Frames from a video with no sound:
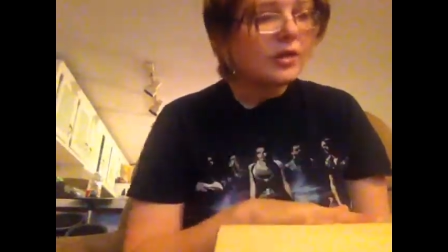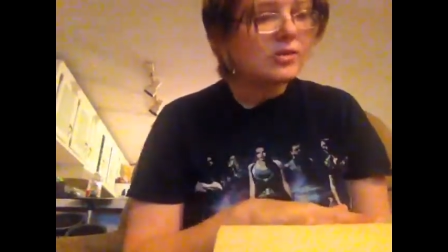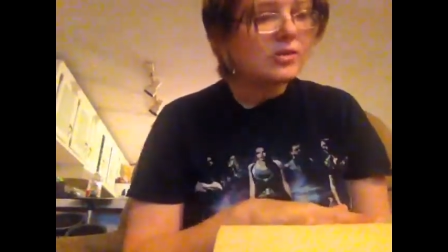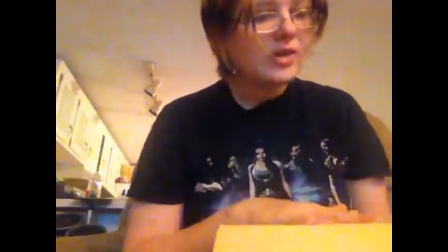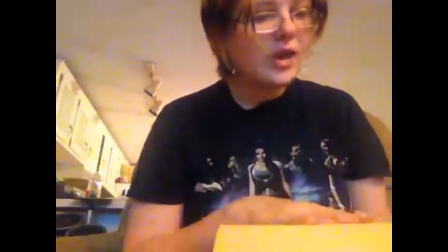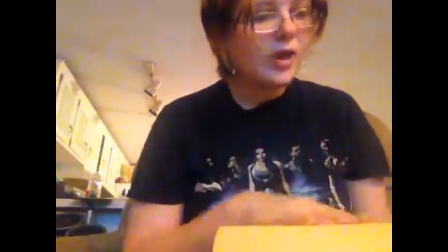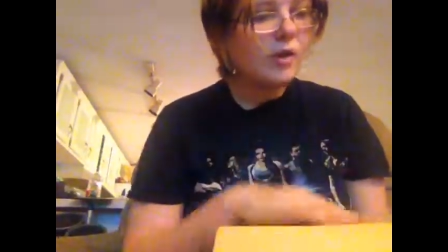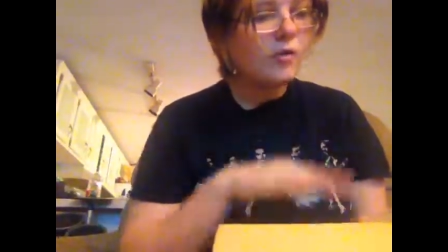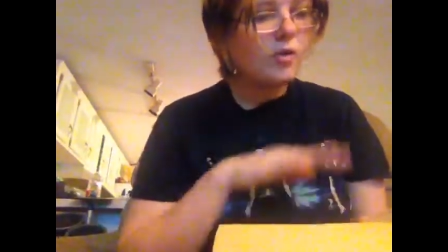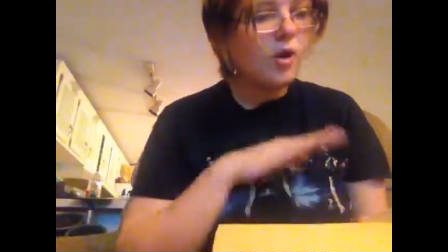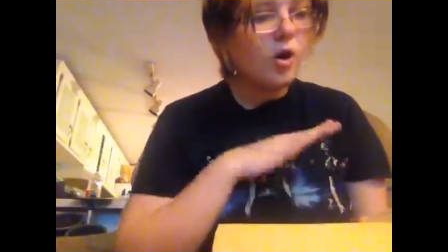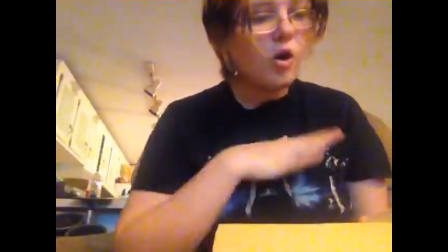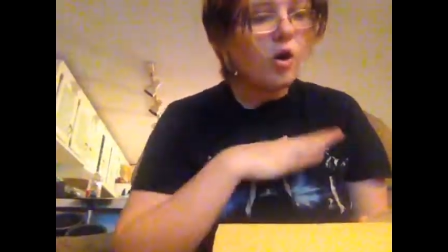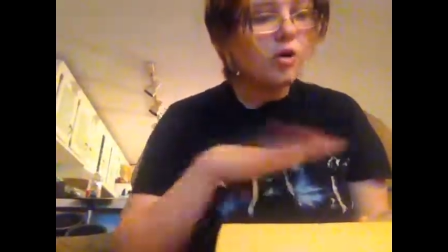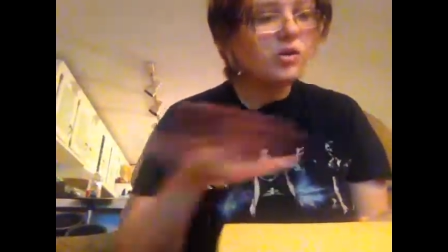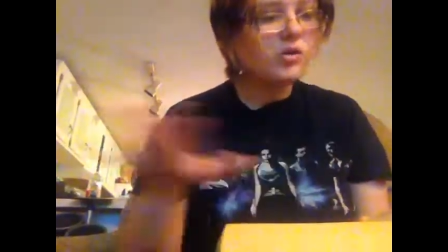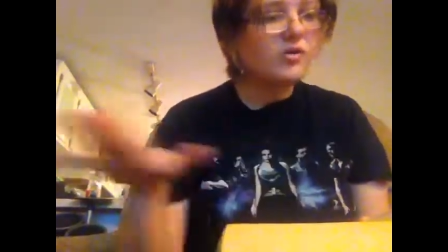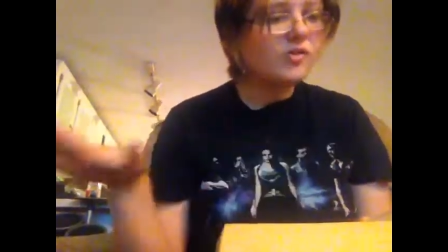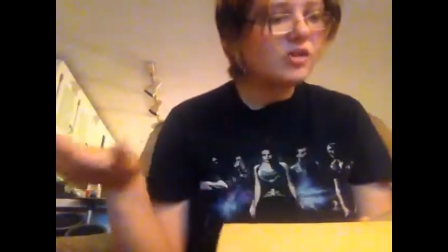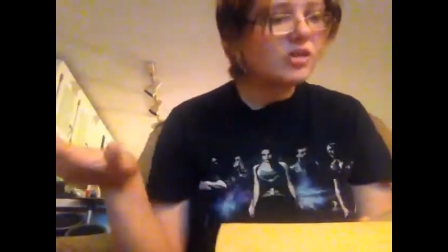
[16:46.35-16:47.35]
Down
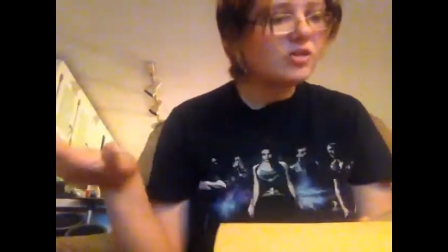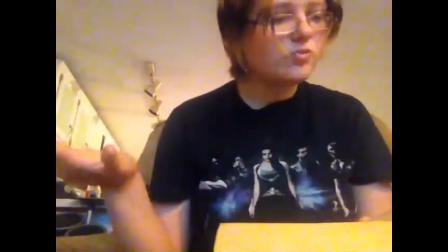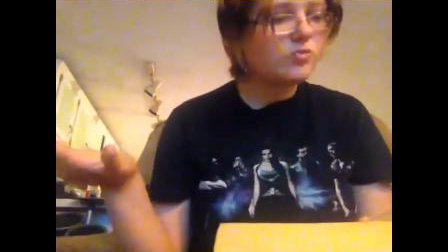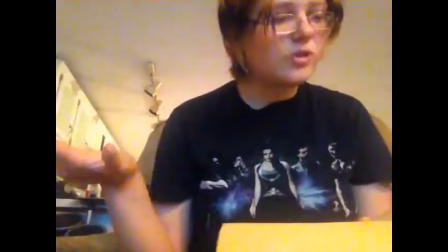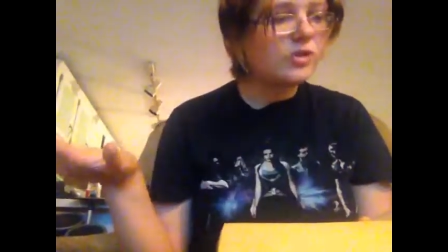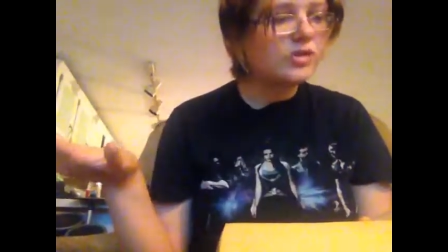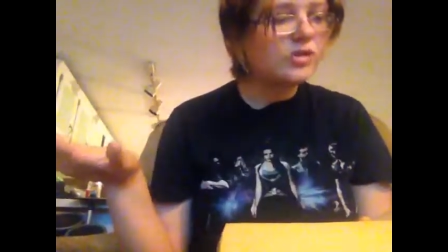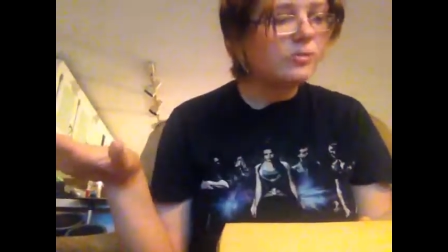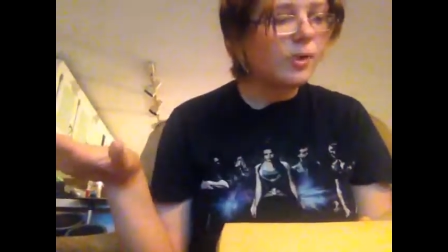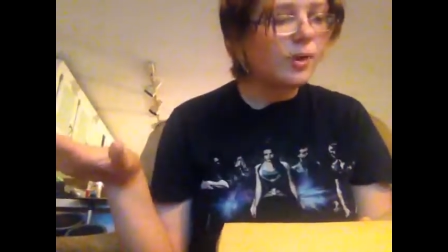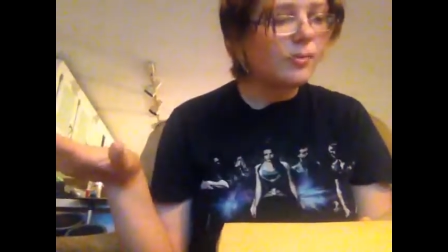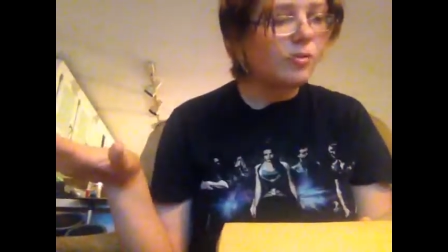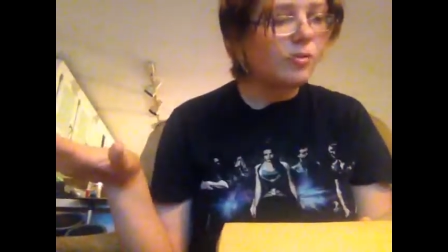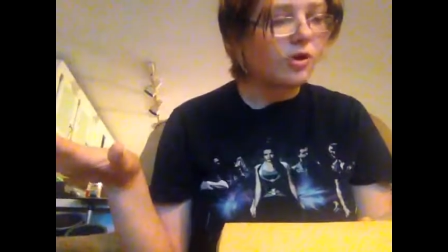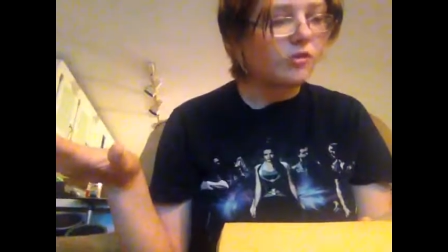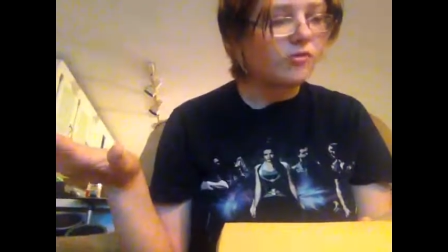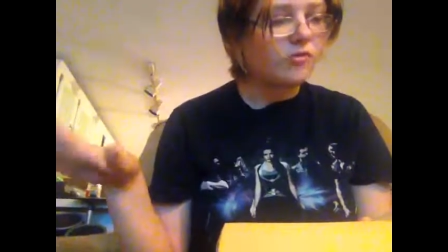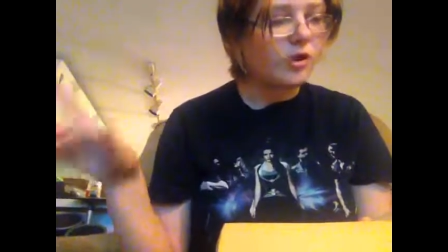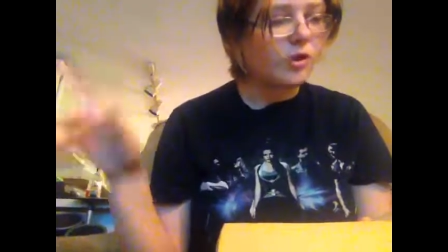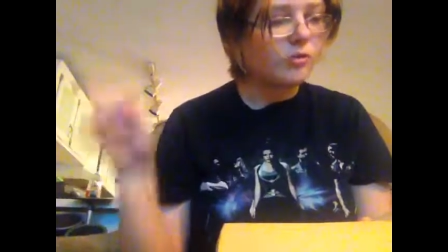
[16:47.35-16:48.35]
all of these went in my
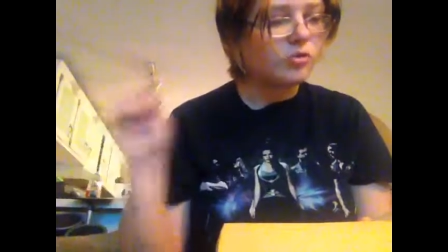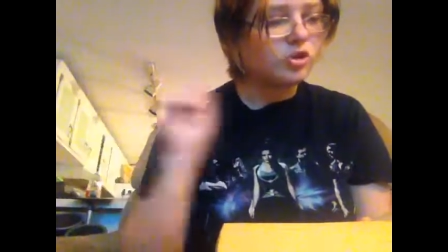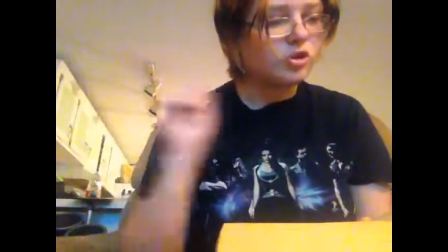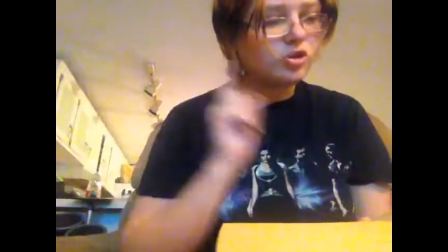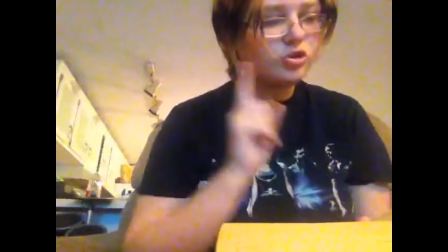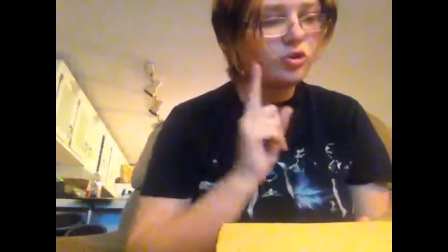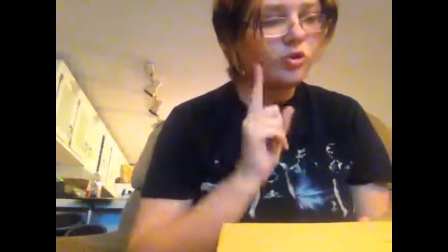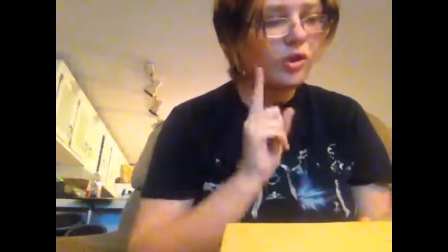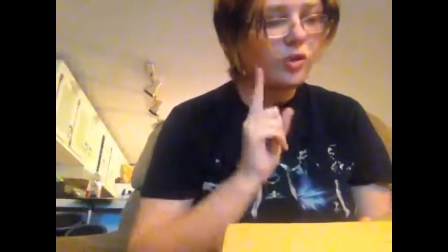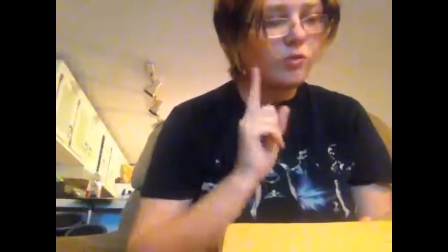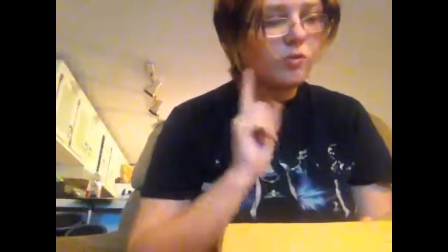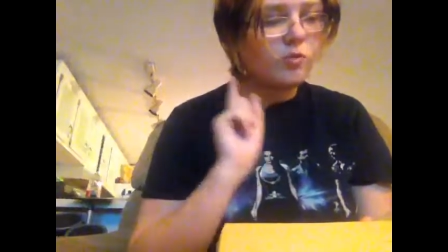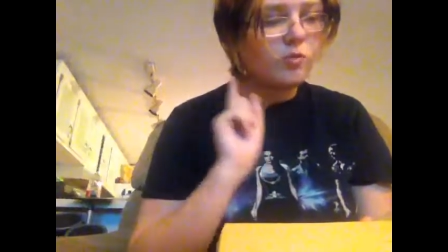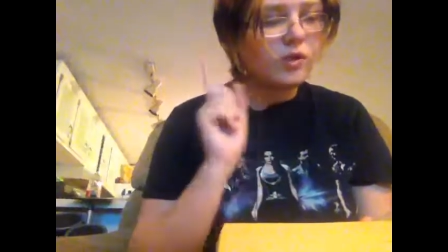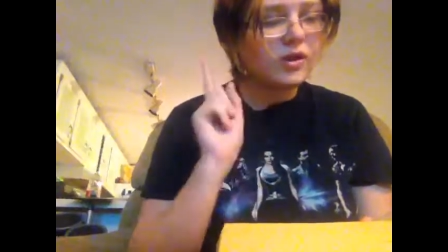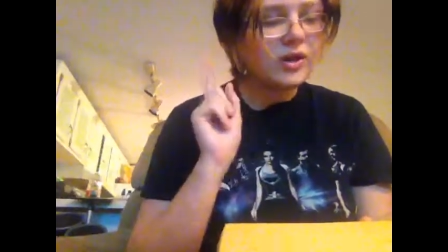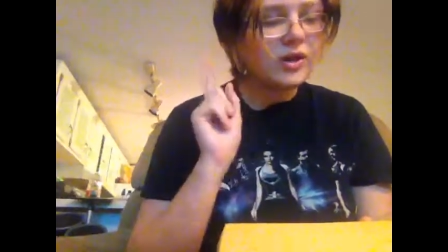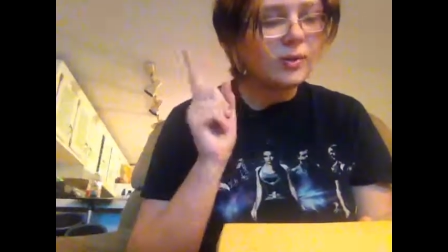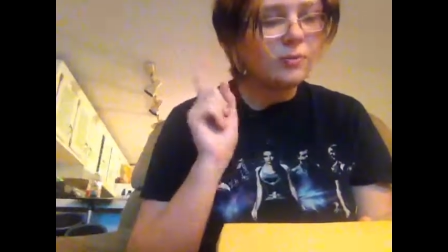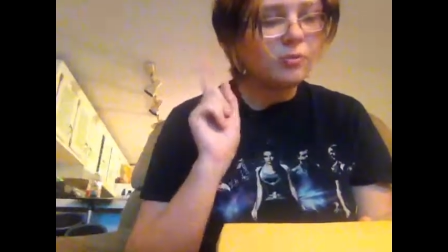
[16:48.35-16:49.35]
book, for I was sure they would
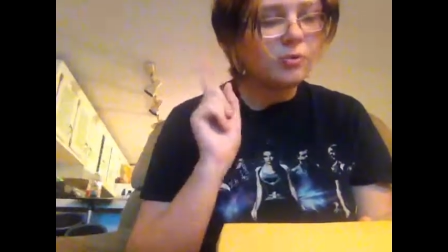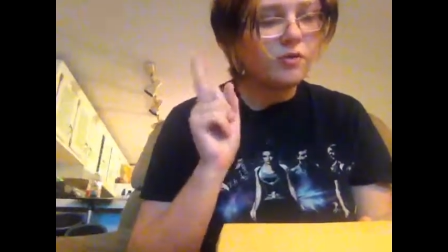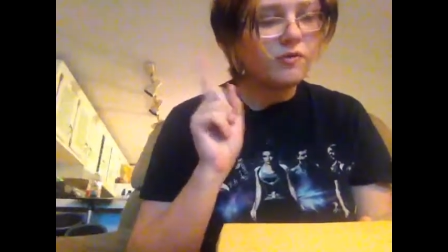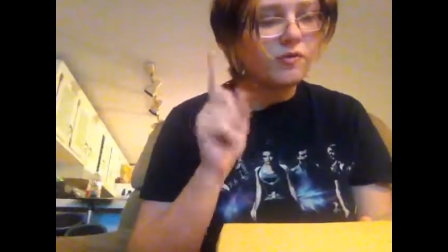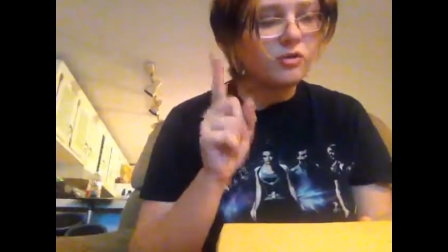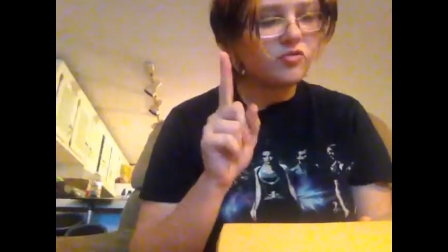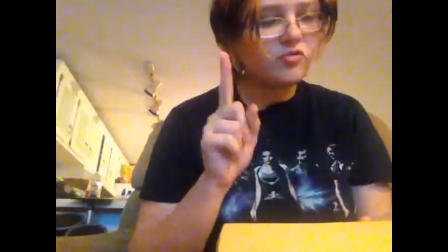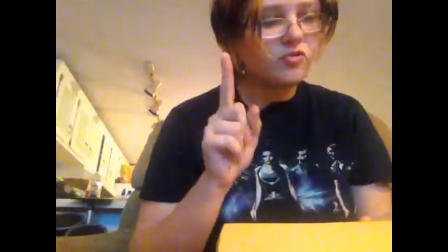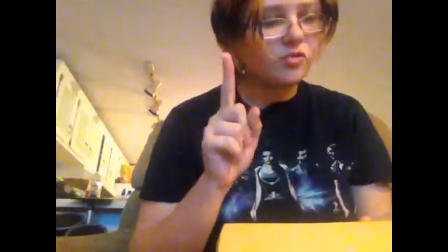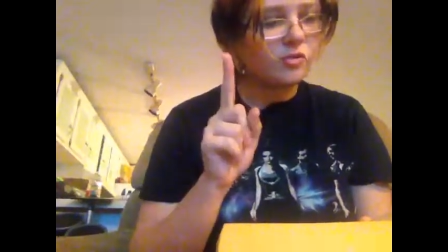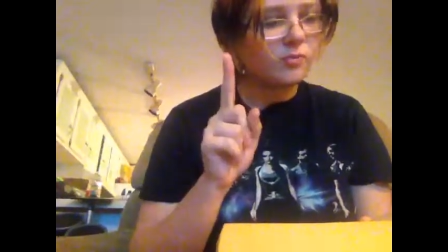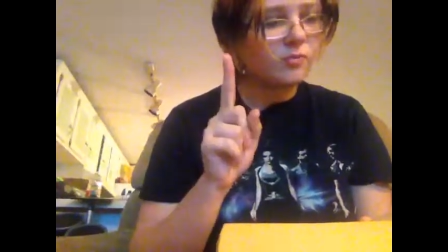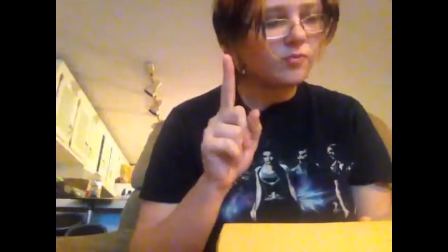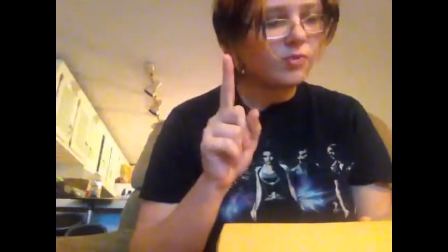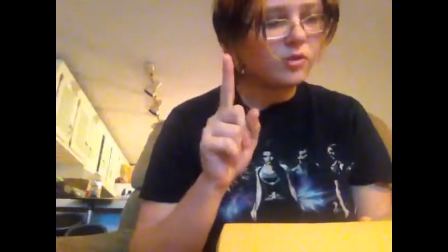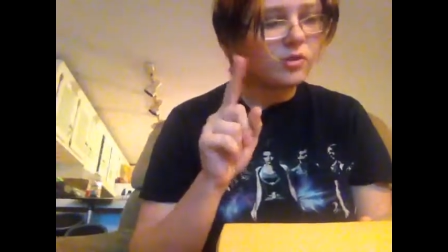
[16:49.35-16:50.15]
one day prove useful